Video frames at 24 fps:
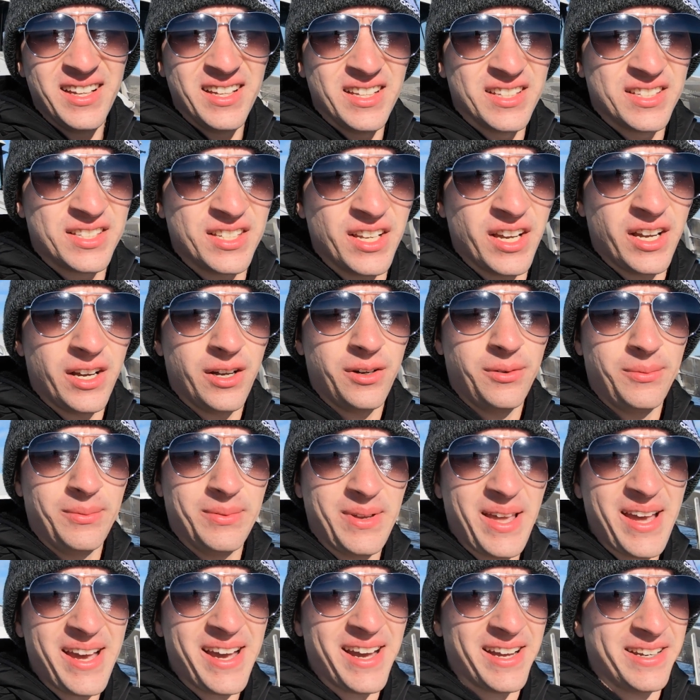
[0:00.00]
So
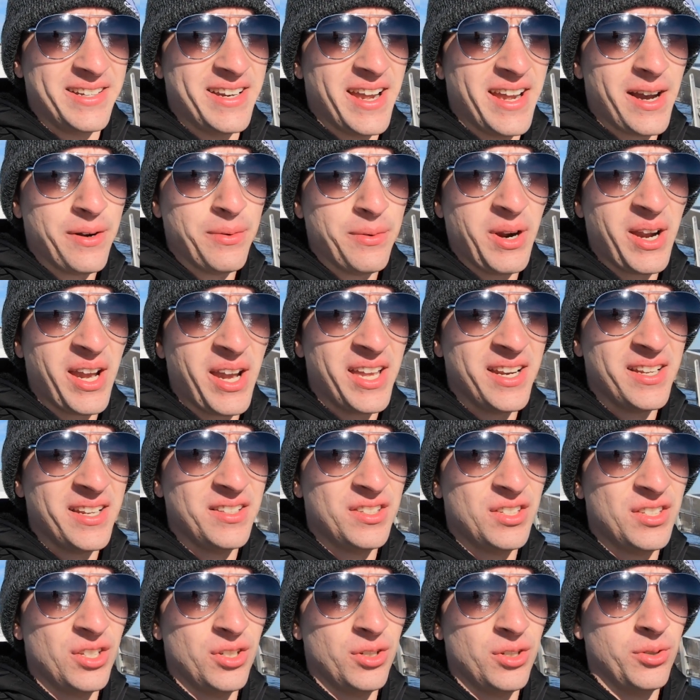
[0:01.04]
yeah, now we're heading
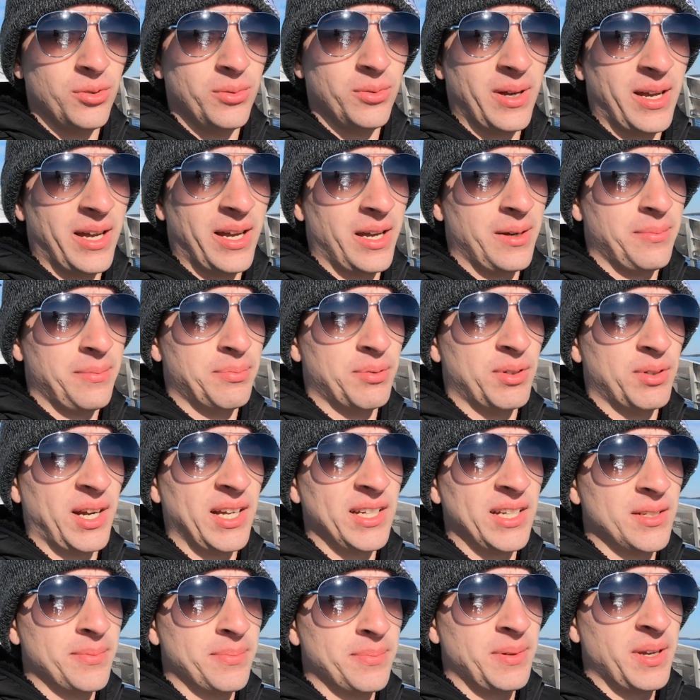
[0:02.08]
to
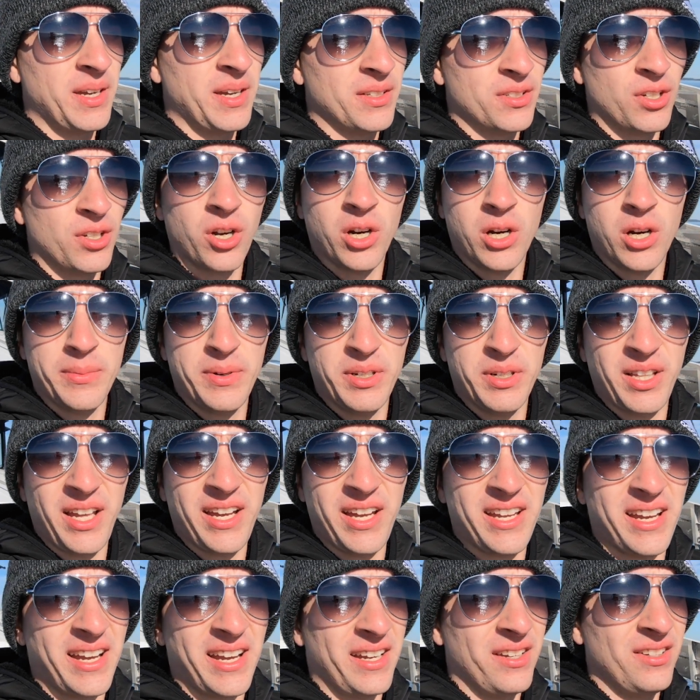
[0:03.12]
Prospect Harbor
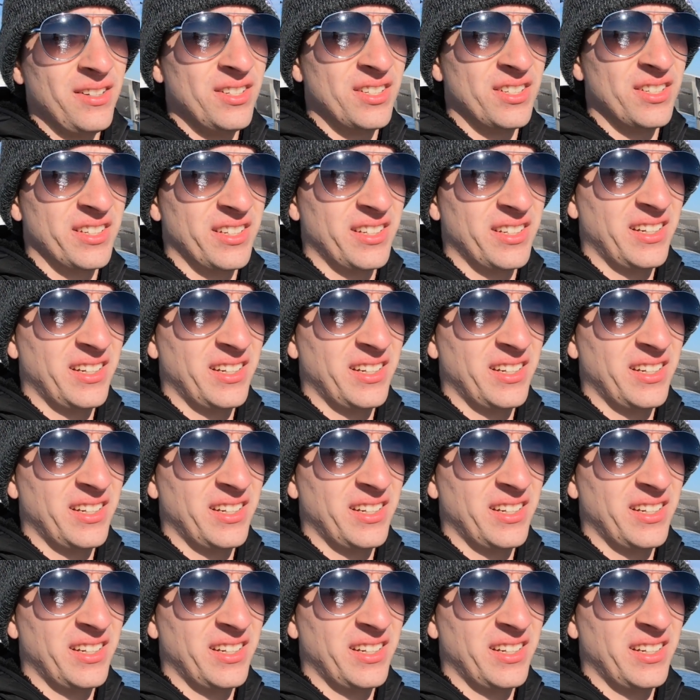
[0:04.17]
Lighthouse.